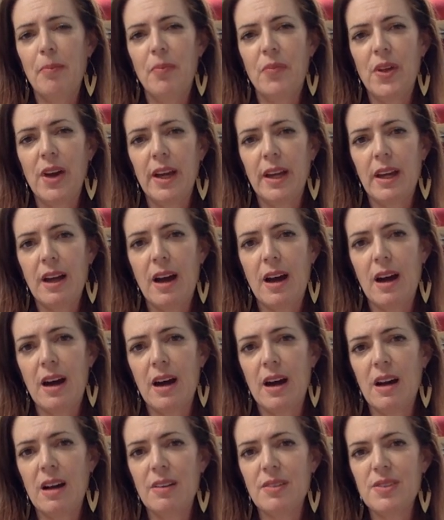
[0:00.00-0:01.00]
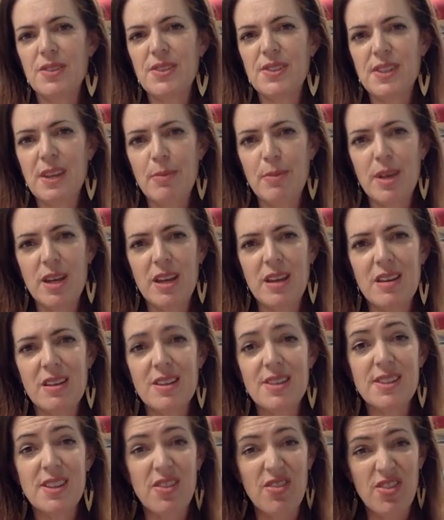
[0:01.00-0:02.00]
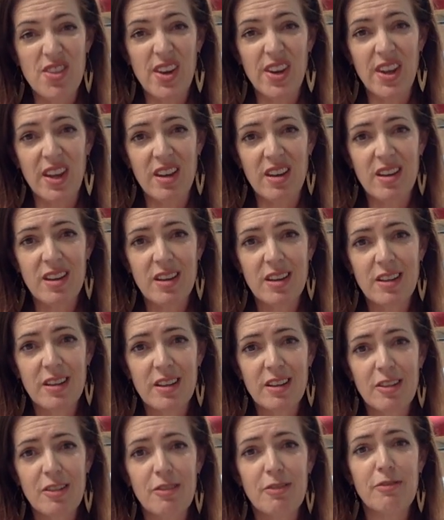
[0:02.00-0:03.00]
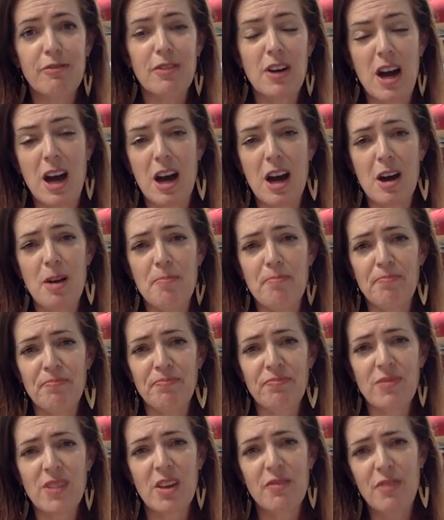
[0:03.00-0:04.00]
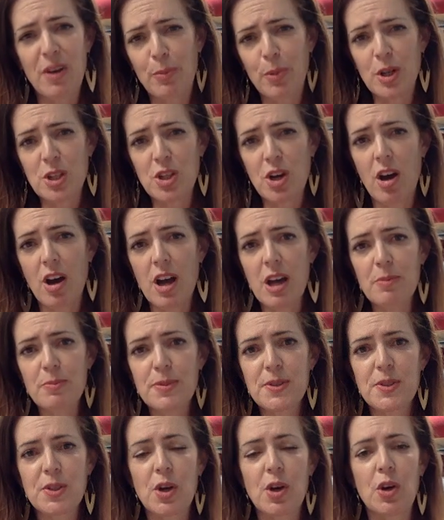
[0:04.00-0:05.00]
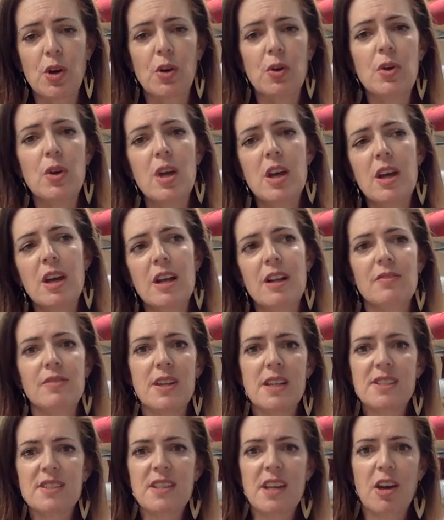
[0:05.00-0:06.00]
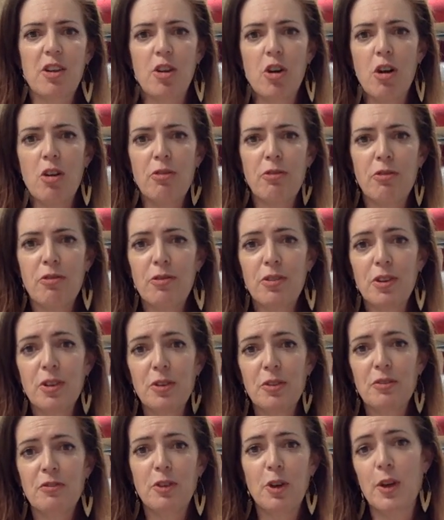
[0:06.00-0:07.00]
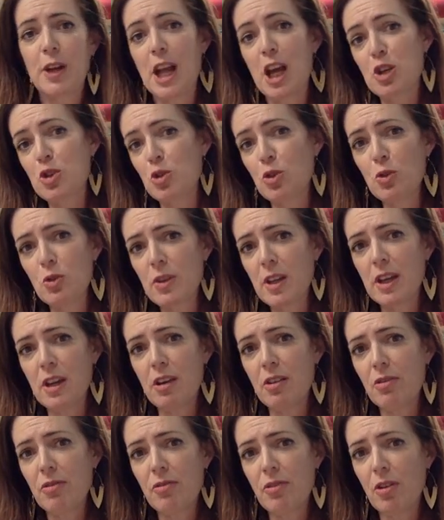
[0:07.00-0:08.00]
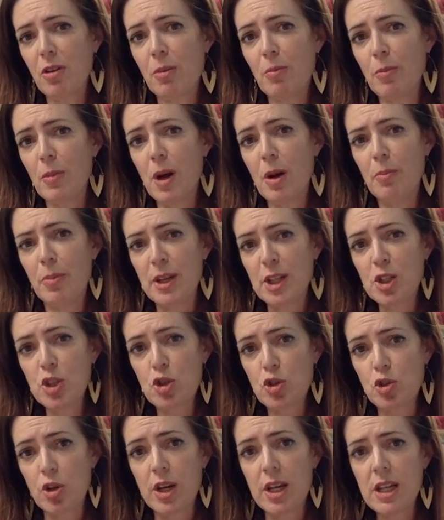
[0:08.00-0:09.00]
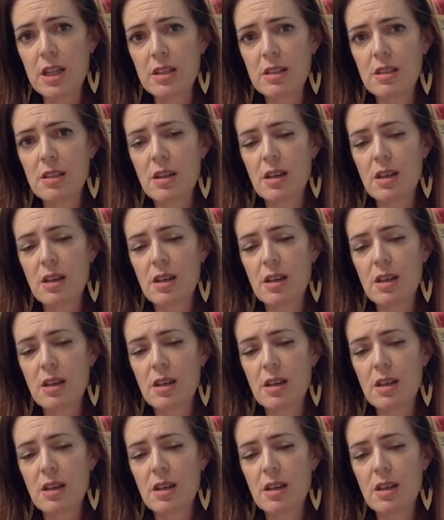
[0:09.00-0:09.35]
They are semi-synthetic fabric types, so they start off very natural. They're from a beech tree,